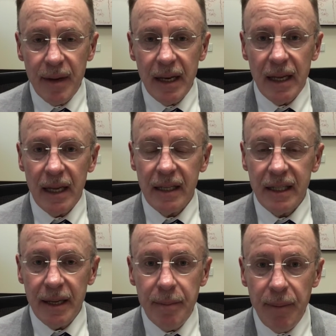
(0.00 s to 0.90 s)
its
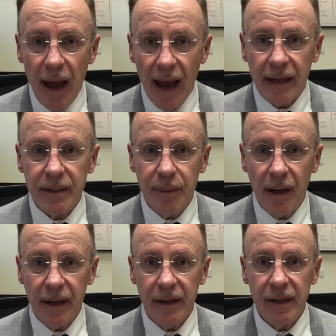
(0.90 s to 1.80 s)
impact
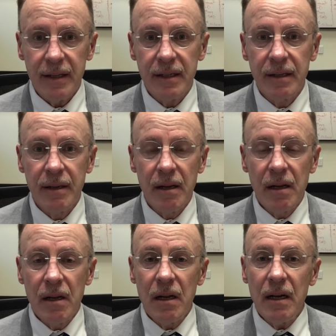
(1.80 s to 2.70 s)
upon us,
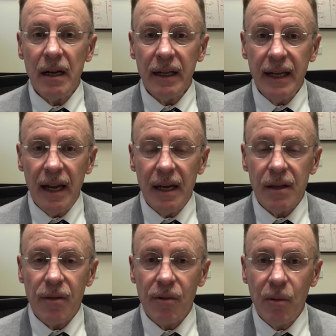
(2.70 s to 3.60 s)
again,
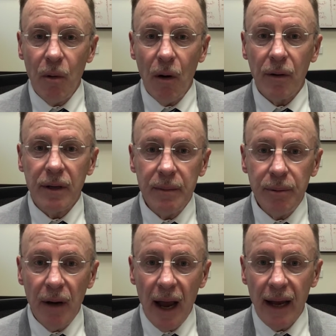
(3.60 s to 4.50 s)
through work and
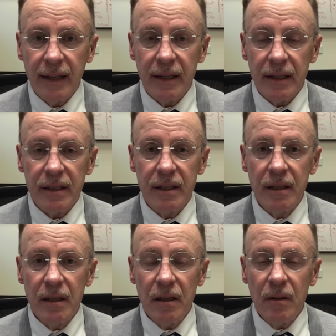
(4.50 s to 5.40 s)
practice.
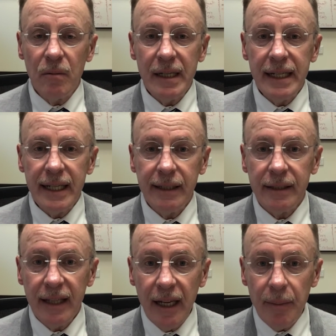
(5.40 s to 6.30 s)
We can
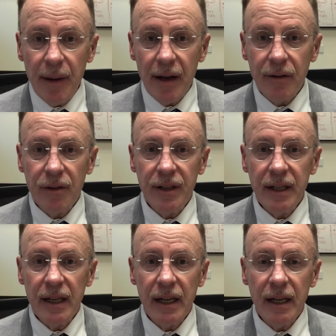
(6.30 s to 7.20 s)
think about our
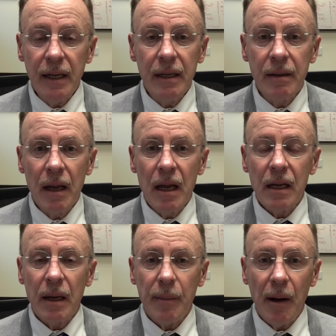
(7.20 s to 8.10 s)
thinking,
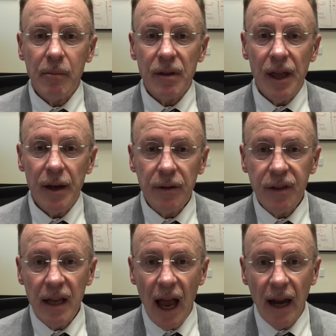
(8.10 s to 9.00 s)
come up with
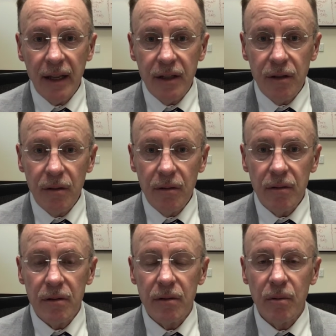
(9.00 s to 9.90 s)
healthy
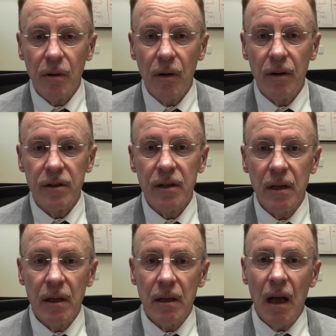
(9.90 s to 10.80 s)
attitudes towards
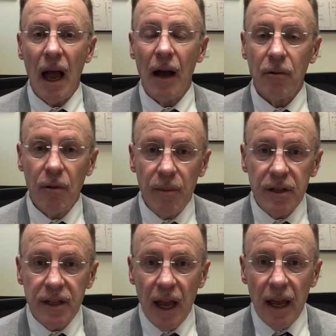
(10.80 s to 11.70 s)
our
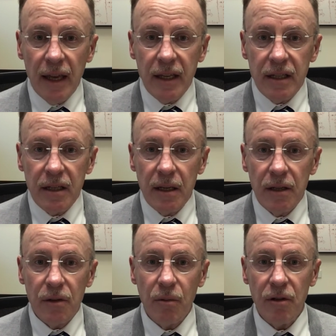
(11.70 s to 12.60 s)
mistakes,
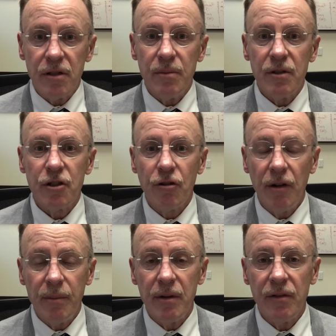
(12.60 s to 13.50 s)
towards the
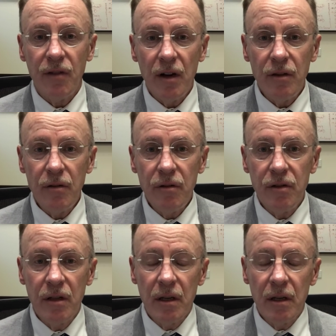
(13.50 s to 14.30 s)
mistreatment of others,